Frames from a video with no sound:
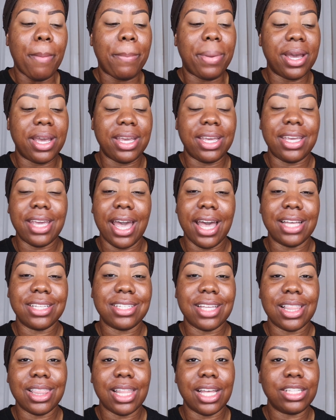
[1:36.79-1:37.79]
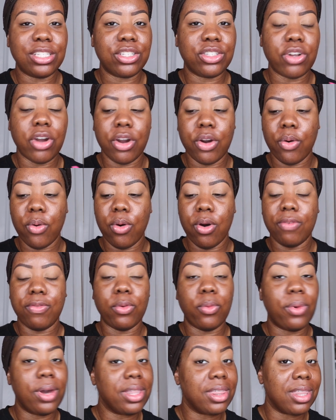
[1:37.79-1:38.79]
But yes, let's start off
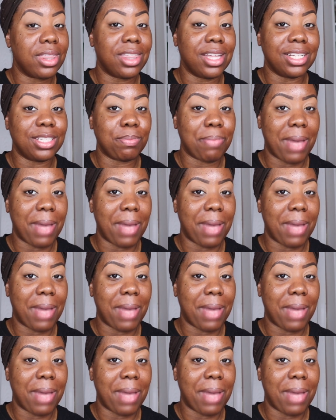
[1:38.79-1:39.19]
with this